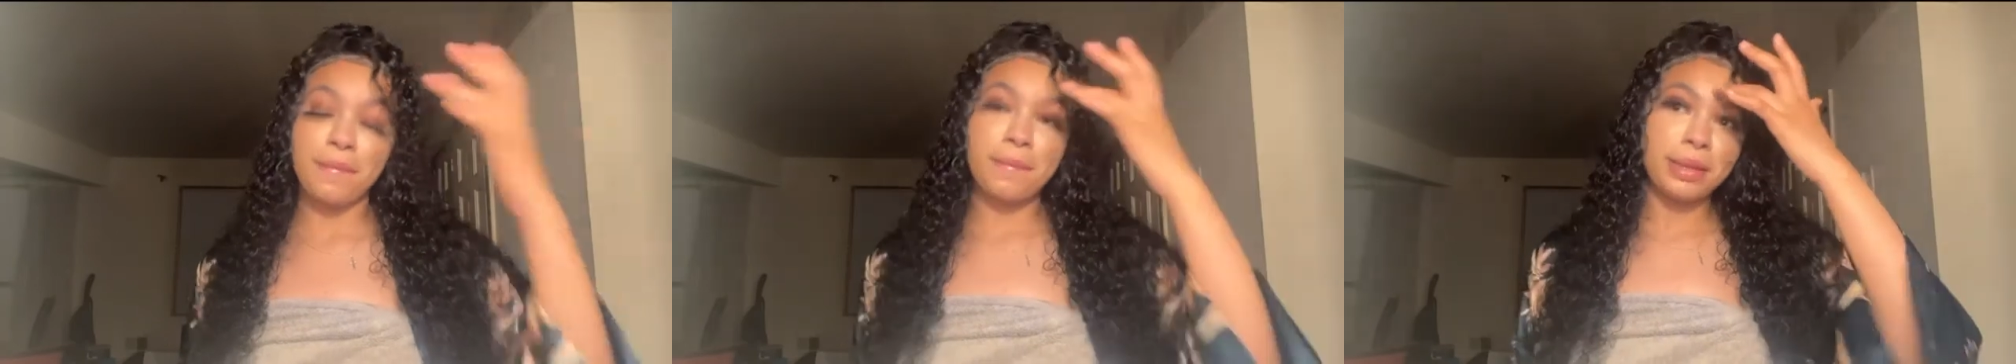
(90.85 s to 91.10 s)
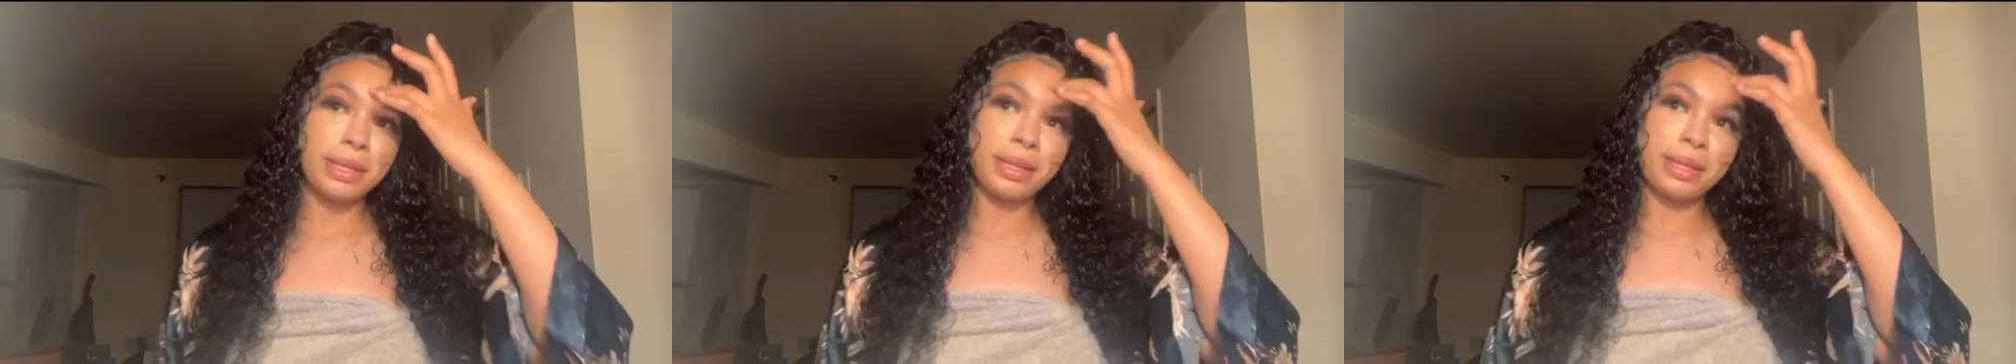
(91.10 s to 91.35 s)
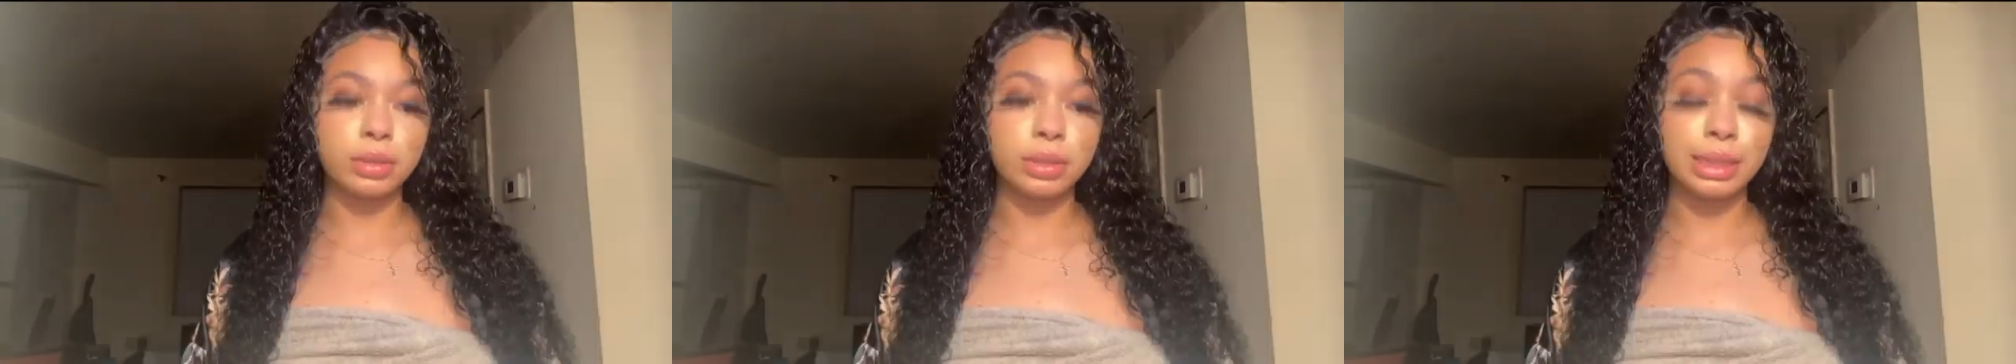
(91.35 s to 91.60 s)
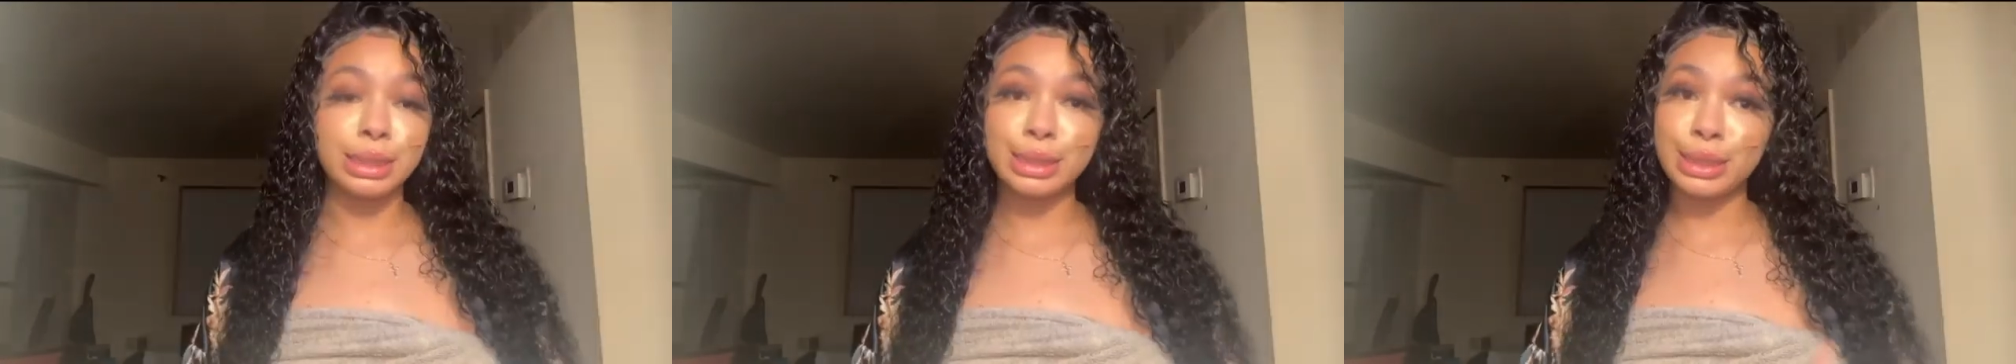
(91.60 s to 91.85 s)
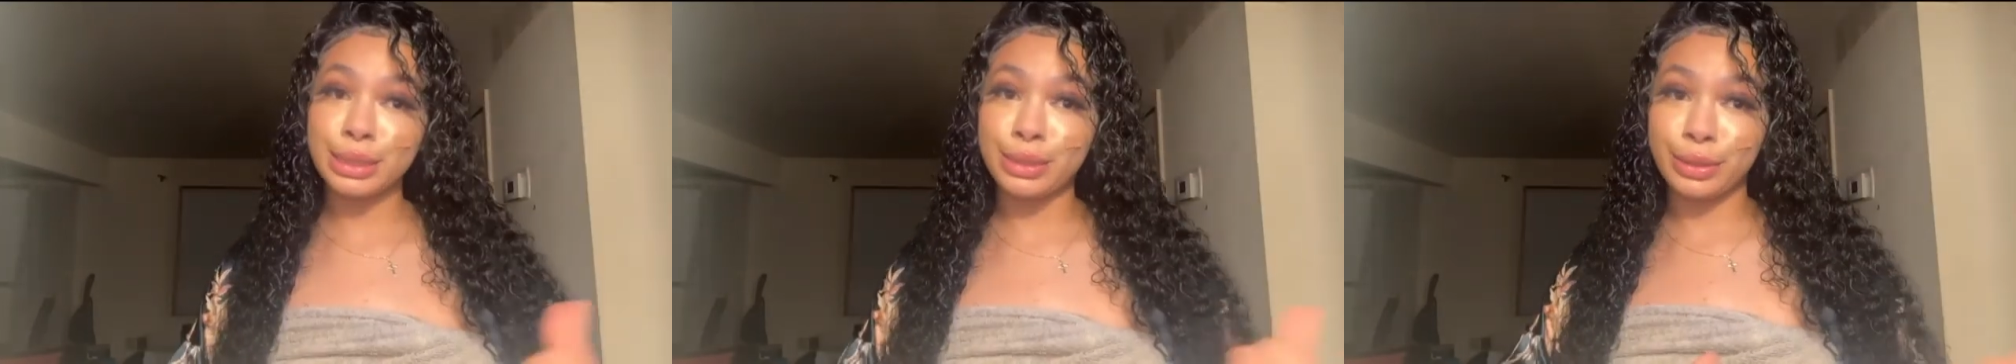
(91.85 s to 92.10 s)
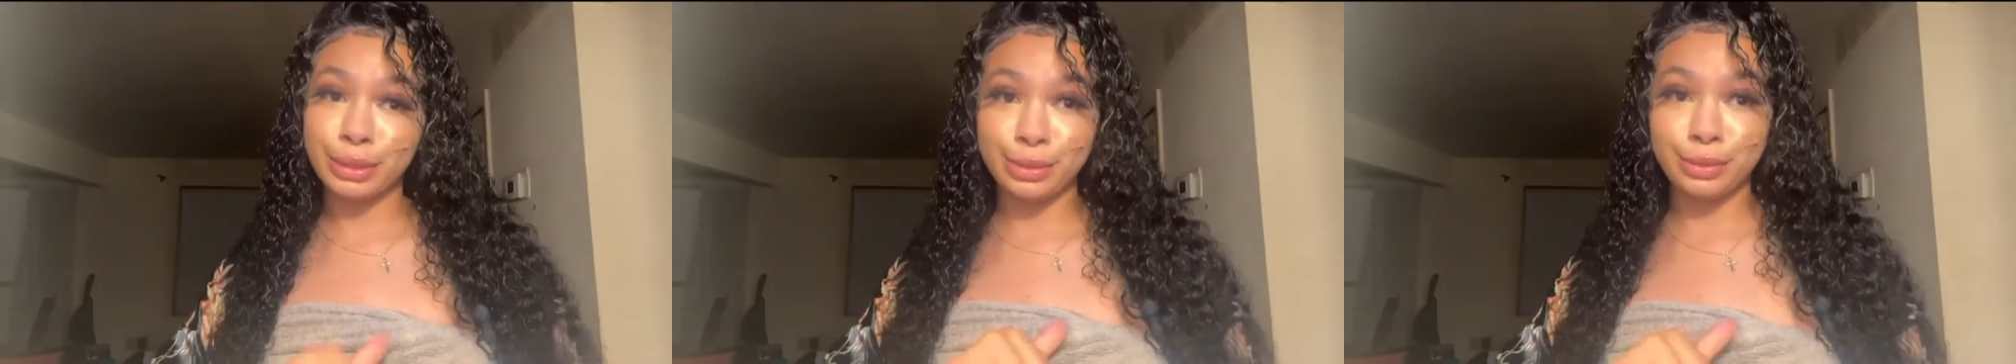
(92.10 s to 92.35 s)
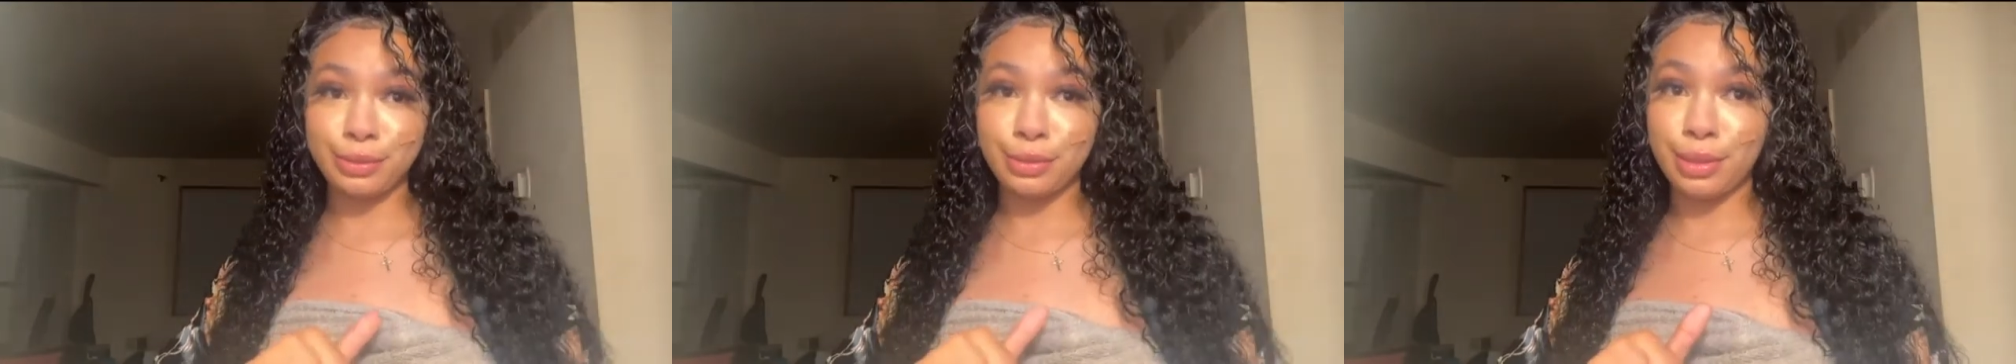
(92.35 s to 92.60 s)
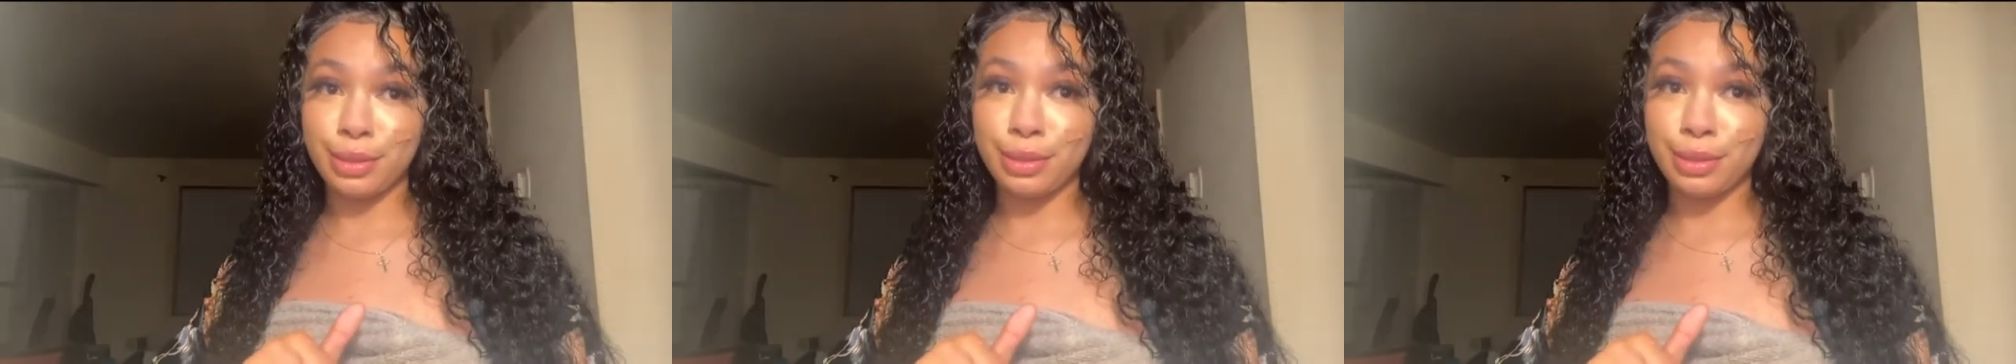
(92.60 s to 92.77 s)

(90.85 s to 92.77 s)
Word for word: But let's get straight to it